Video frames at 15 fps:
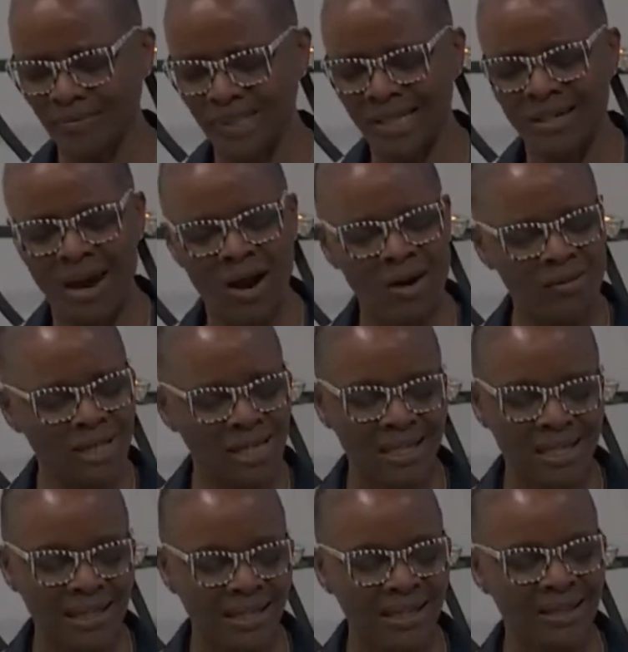and all that
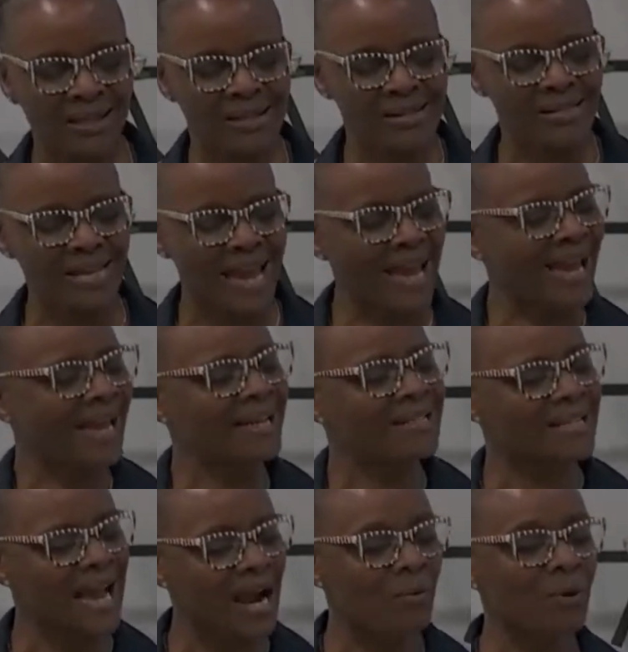it is
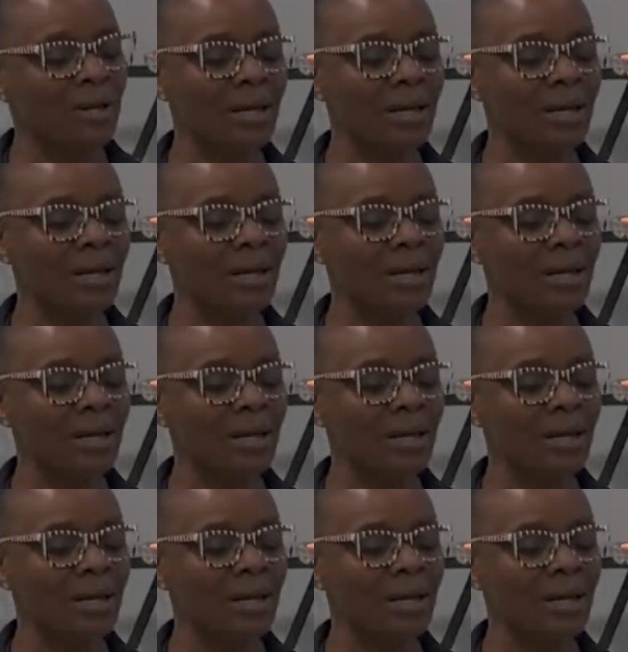as our